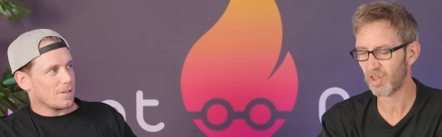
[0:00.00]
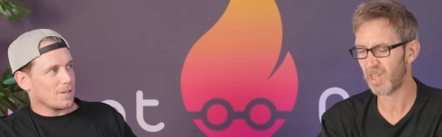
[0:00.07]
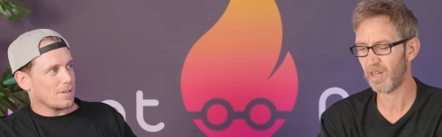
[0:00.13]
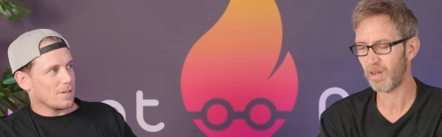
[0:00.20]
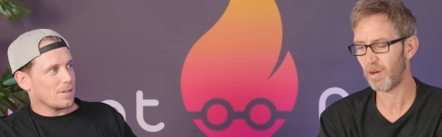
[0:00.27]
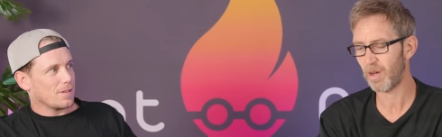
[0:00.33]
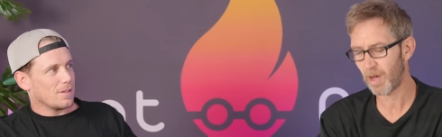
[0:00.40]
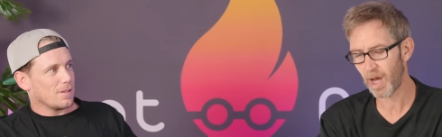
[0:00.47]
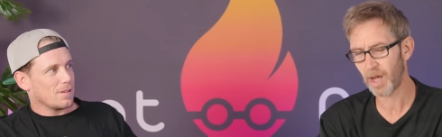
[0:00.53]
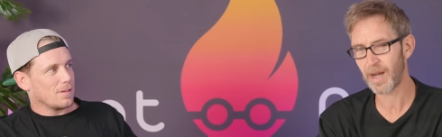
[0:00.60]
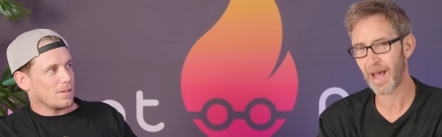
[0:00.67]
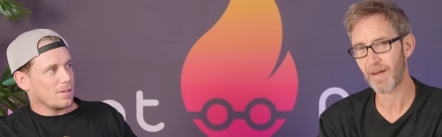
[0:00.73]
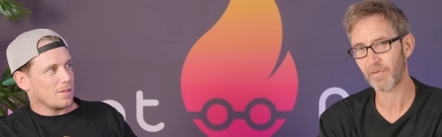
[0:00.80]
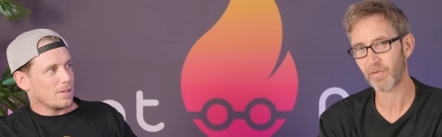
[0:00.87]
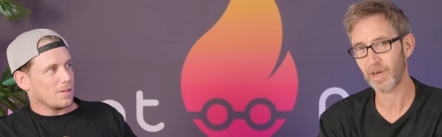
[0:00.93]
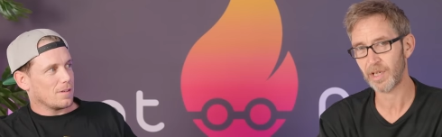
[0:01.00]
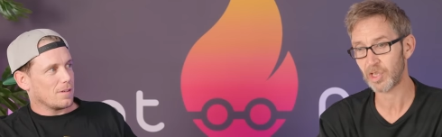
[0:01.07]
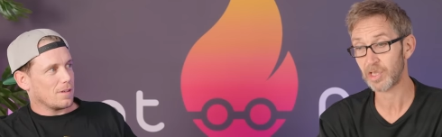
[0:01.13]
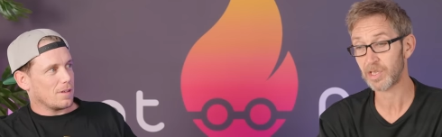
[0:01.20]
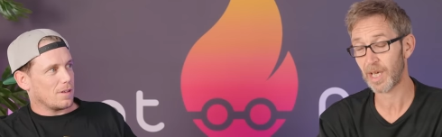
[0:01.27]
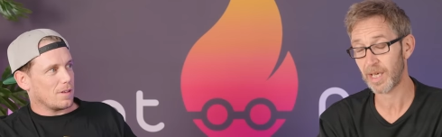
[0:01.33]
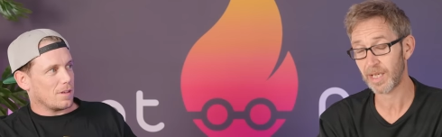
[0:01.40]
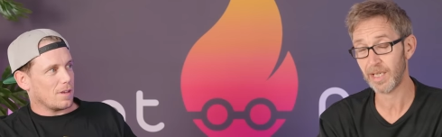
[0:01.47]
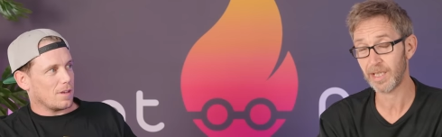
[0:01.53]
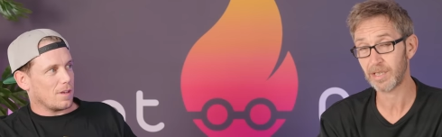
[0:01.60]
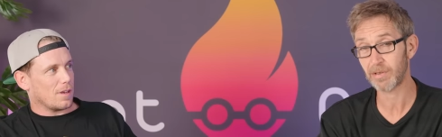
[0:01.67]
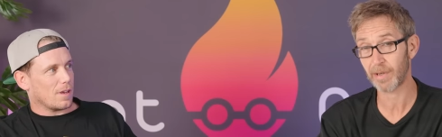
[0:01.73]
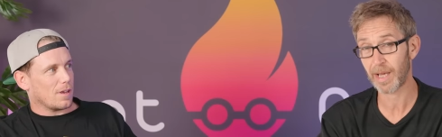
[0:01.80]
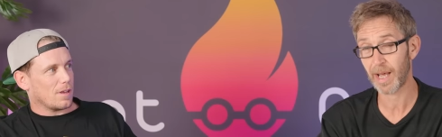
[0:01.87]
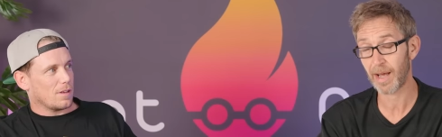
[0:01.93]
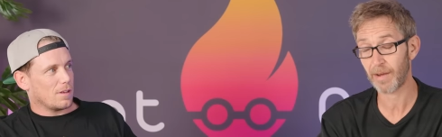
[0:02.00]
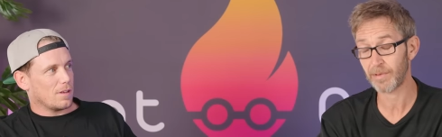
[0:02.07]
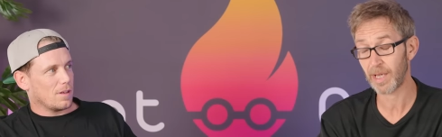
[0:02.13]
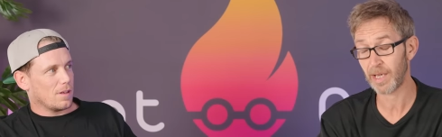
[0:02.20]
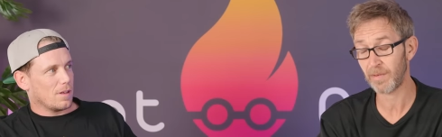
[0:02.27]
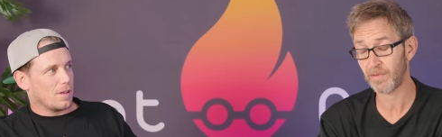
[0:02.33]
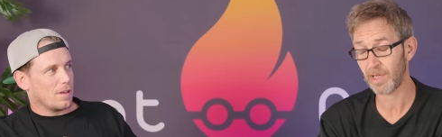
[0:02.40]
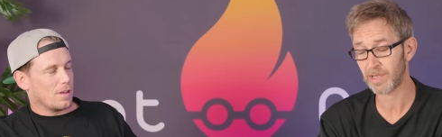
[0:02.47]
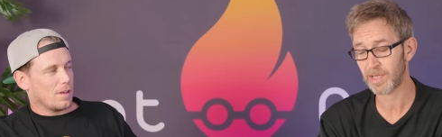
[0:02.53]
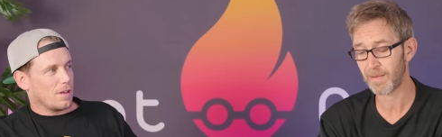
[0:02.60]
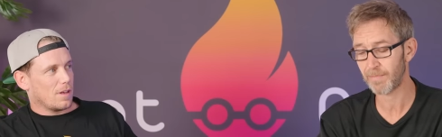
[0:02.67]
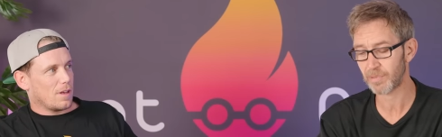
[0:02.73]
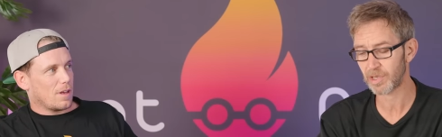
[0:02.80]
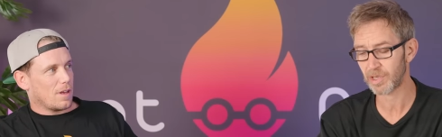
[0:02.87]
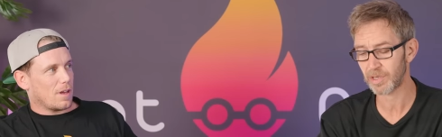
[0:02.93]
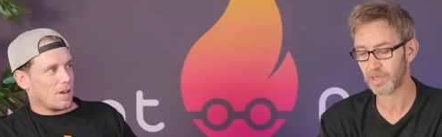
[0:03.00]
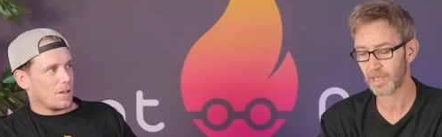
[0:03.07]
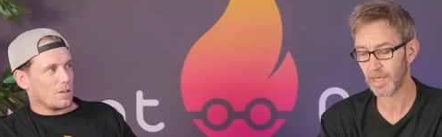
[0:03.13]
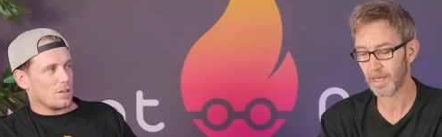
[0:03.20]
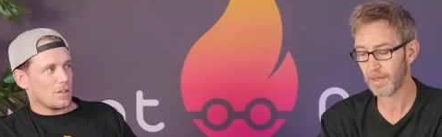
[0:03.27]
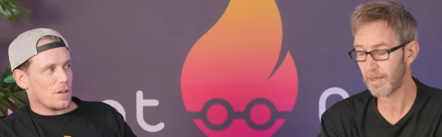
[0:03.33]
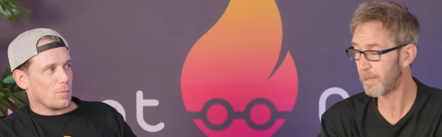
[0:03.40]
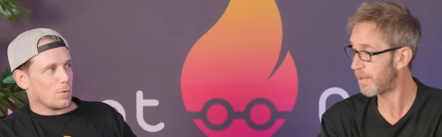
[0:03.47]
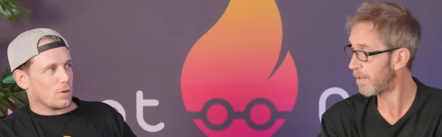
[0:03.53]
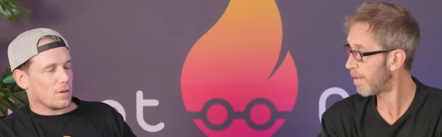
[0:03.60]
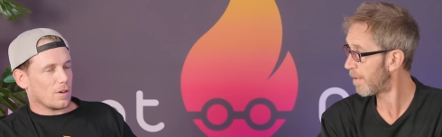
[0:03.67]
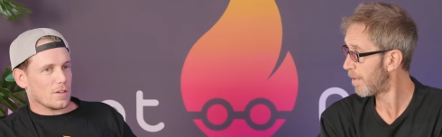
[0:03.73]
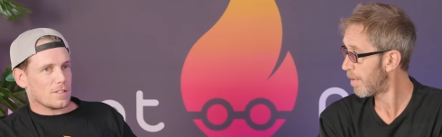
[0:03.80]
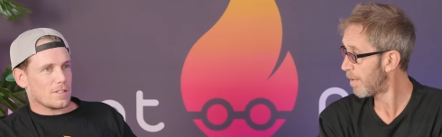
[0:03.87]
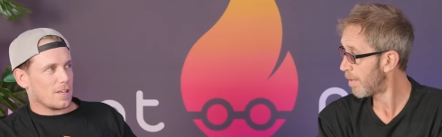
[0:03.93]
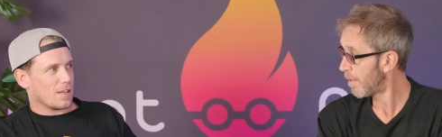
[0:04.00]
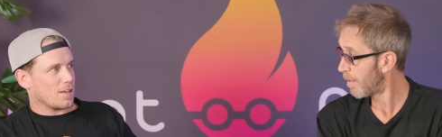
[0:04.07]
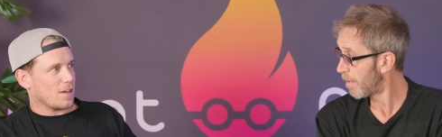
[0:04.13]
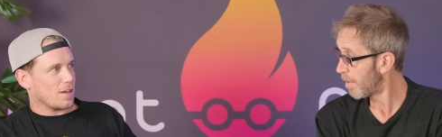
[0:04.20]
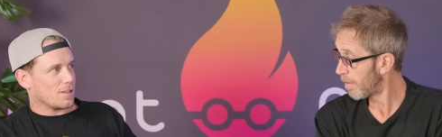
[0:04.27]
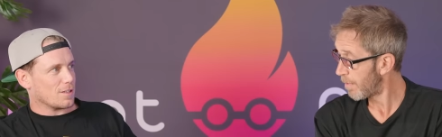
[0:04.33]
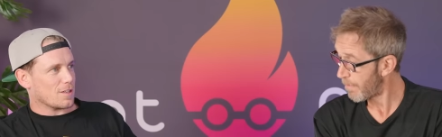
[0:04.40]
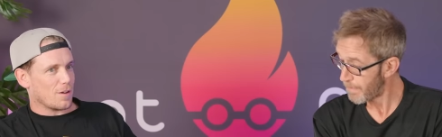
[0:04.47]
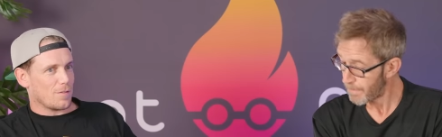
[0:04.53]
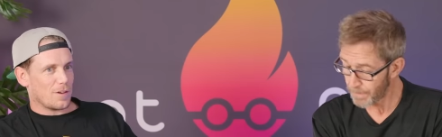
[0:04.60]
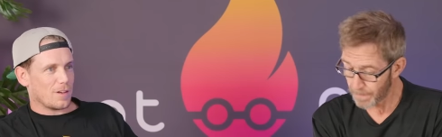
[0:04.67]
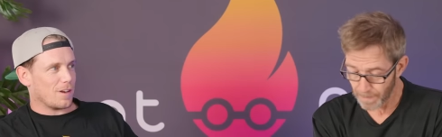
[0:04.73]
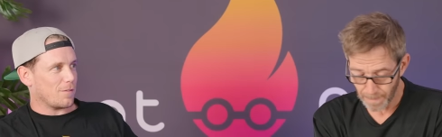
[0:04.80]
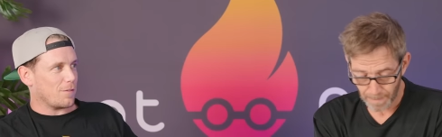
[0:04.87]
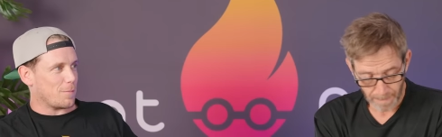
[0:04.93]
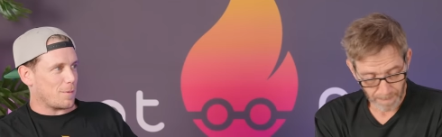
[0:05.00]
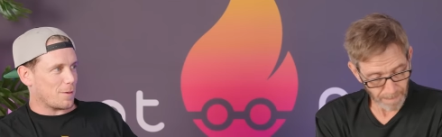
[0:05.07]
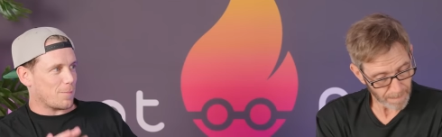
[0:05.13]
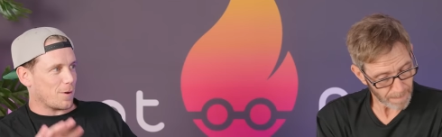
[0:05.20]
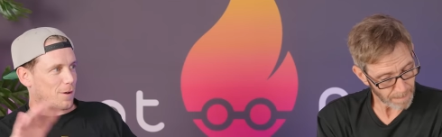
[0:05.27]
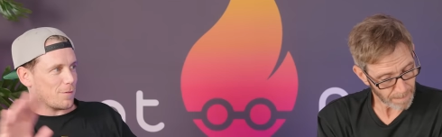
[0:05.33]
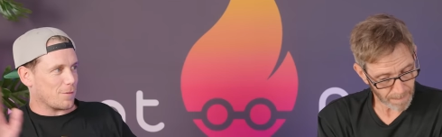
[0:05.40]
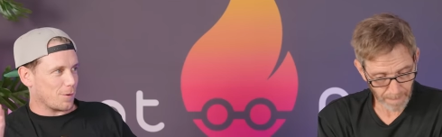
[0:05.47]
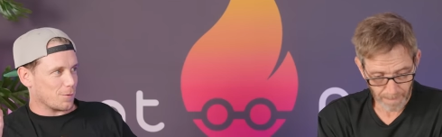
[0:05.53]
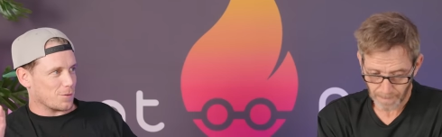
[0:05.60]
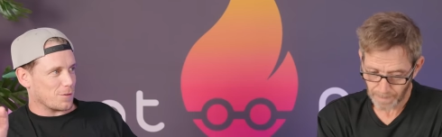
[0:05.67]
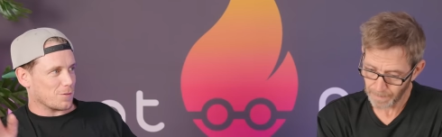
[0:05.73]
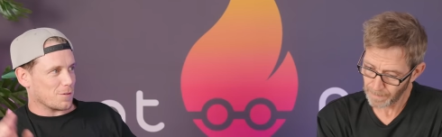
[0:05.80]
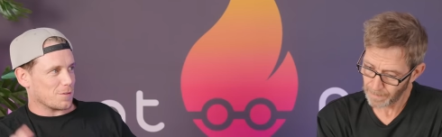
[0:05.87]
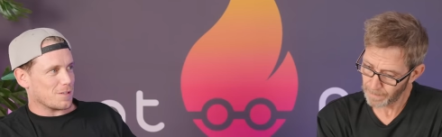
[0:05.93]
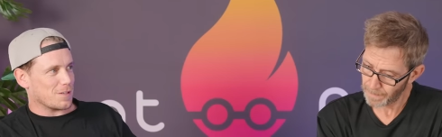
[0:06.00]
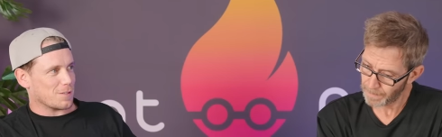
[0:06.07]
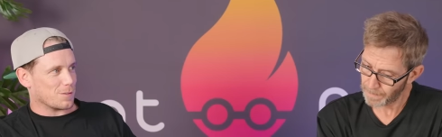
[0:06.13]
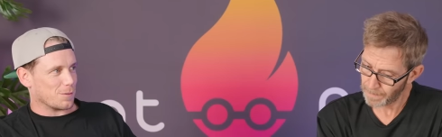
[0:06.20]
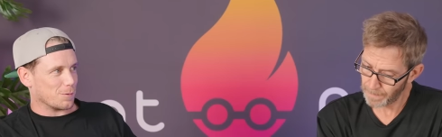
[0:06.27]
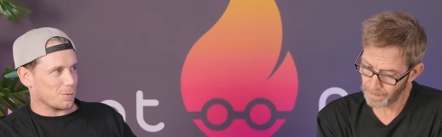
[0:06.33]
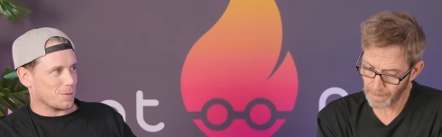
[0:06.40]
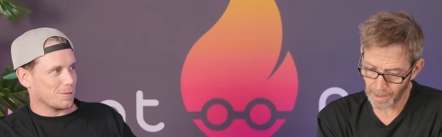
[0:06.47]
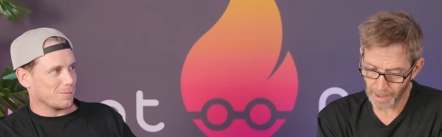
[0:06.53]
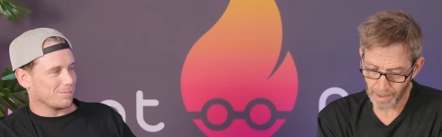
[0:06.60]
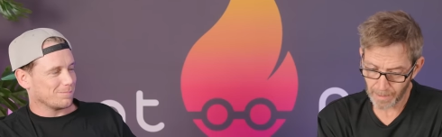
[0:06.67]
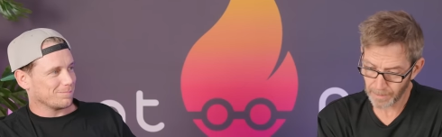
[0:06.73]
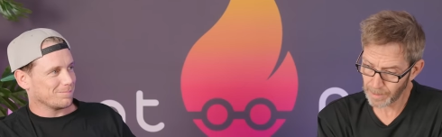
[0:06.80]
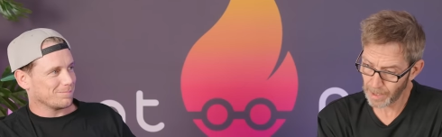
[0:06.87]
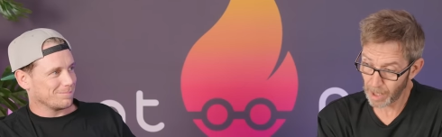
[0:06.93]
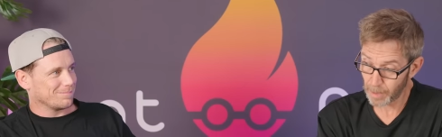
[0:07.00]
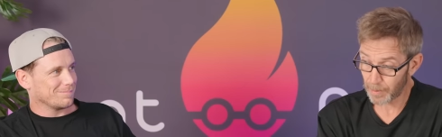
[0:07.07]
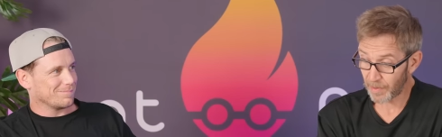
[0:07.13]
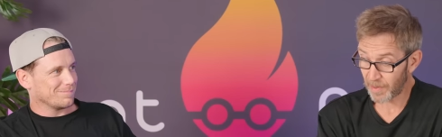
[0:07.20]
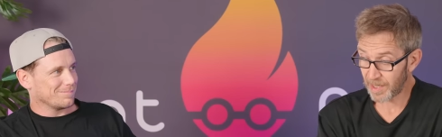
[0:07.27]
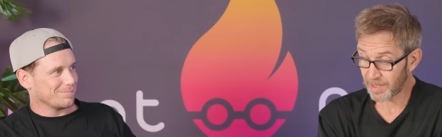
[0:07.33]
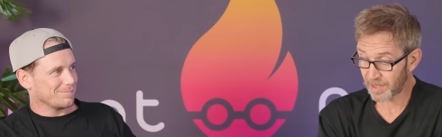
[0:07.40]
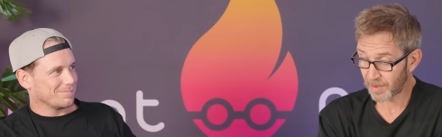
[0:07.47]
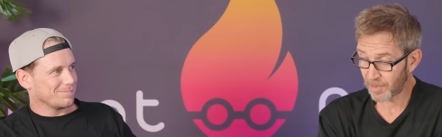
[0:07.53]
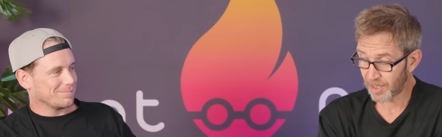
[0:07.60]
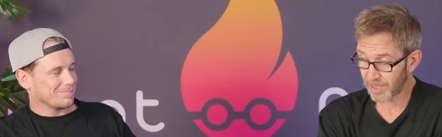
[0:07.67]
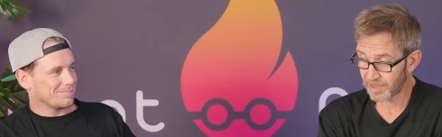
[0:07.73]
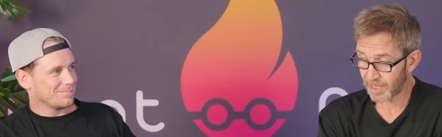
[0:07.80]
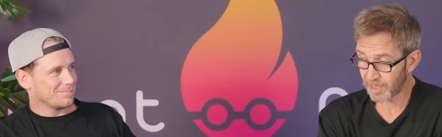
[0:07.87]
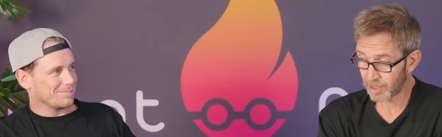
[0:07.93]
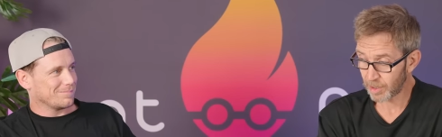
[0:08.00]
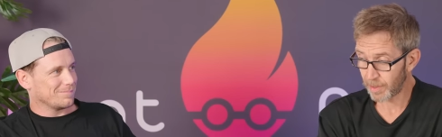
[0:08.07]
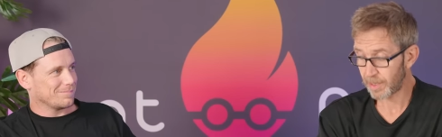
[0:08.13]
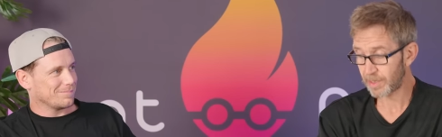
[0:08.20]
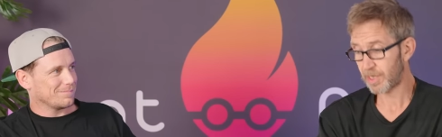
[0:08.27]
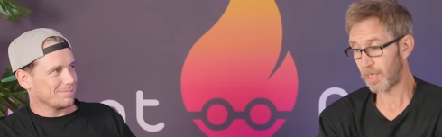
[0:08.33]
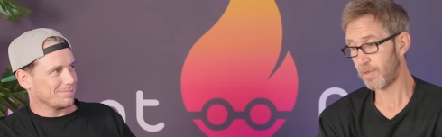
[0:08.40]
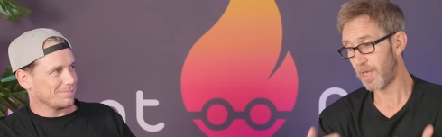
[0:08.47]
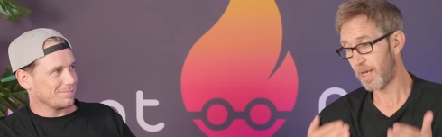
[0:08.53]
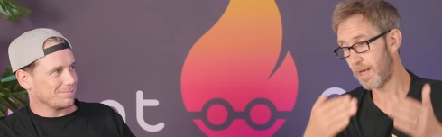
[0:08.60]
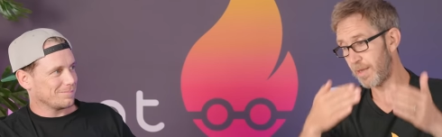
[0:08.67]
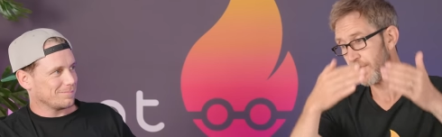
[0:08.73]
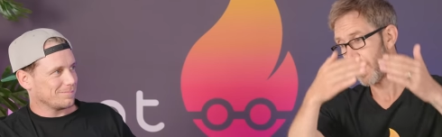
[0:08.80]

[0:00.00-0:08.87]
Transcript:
Speaker 1: looking at an average, taking into yeah. account evening temperatures. And
Speaker 2: you don't want nice thick curtains over your lovely big bifolds you've just installed. No,
Speaker 1: no, but these are things they're doing. So they're